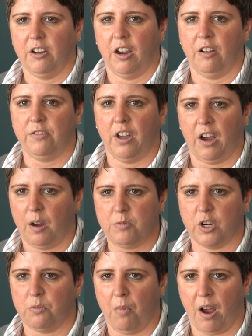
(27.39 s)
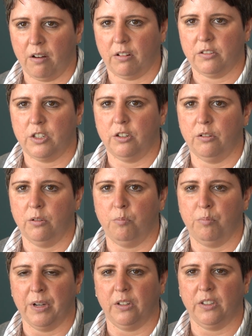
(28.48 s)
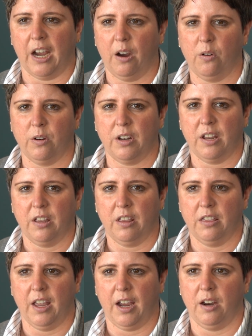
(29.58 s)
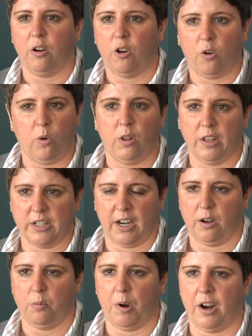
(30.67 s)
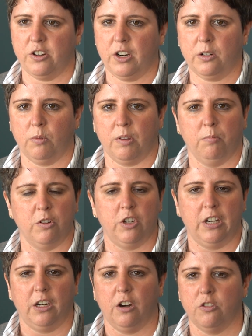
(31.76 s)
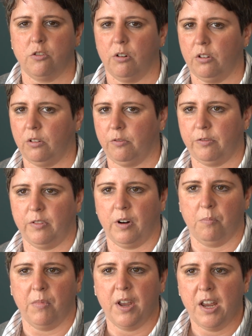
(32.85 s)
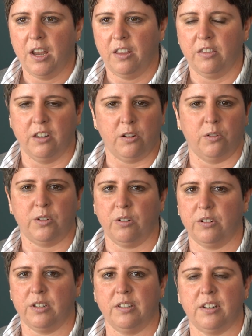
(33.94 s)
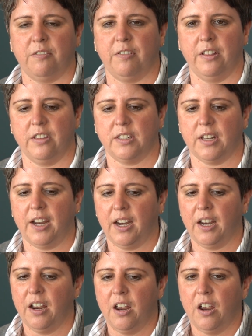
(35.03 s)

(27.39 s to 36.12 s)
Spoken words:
of the object model to build out that whole entire project with machine control from the dozers and stuff on the site?